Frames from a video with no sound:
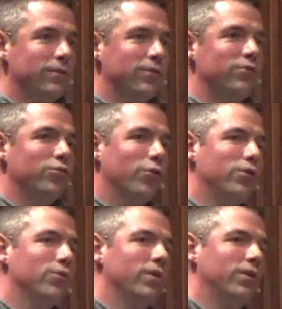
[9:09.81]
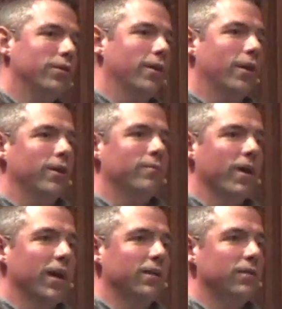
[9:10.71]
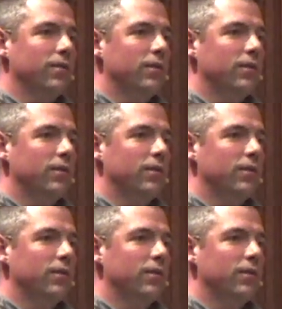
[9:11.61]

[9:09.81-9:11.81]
to show you in your heart and mind